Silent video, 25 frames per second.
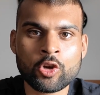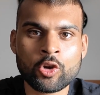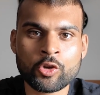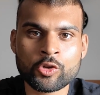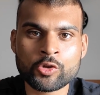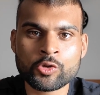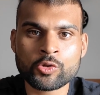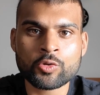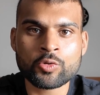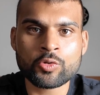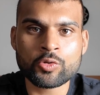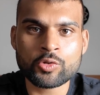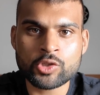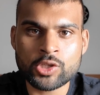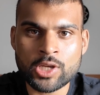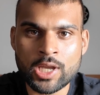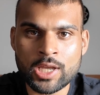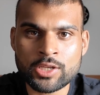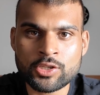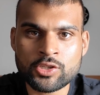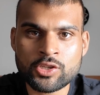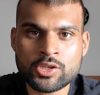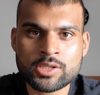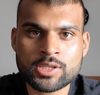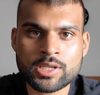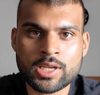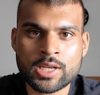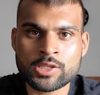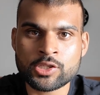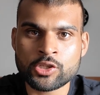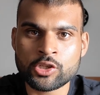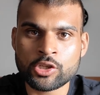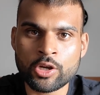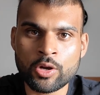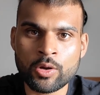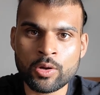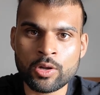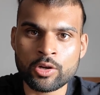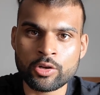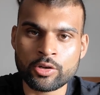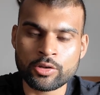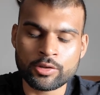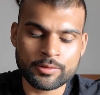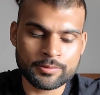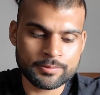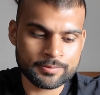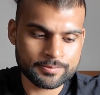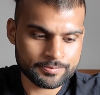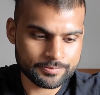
logical changes as you go along.